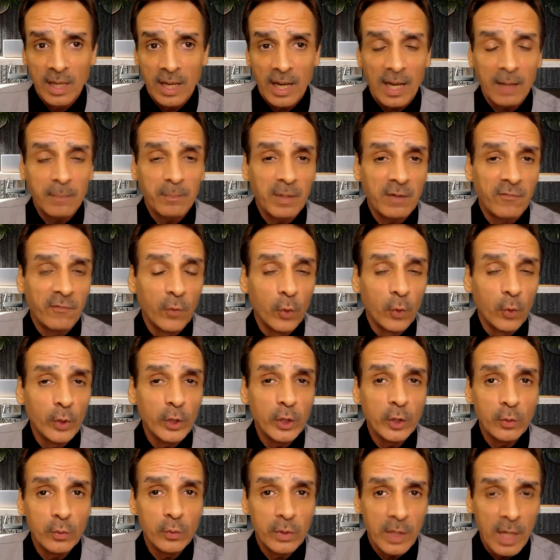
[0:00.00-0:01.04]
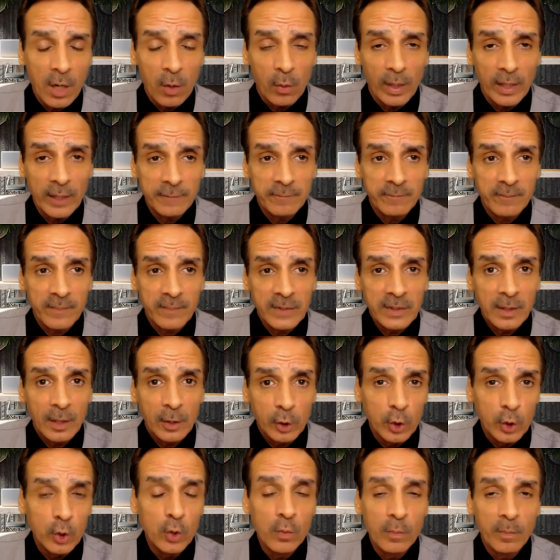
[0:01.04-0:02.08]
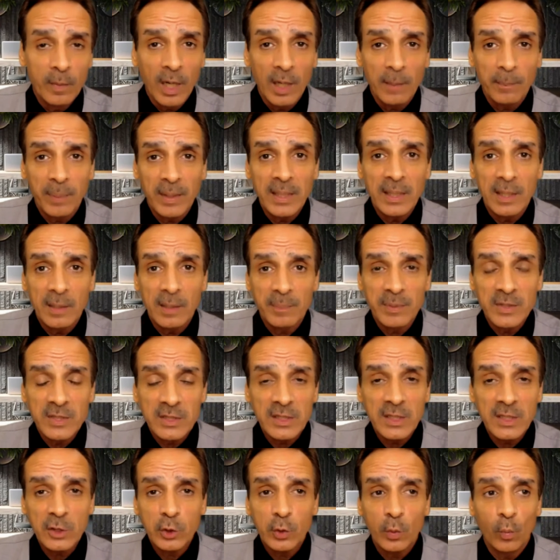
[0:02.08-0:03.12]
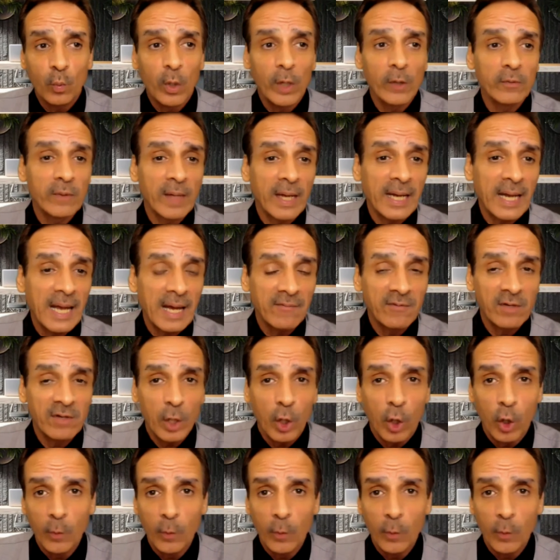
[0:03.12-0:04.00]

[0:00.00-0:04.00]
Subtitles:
And before you know it, you might be in a position where they have an